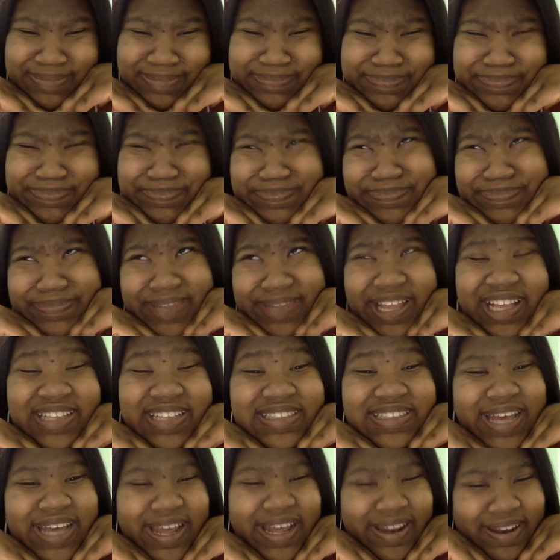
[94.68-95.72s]
Mm,
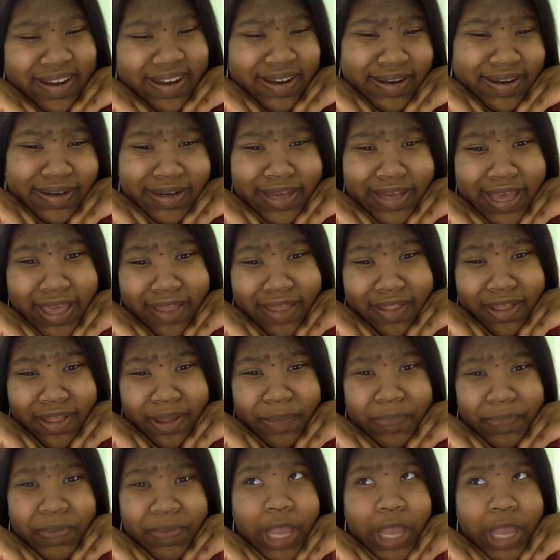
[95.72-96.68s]
it's editing, Nikayla.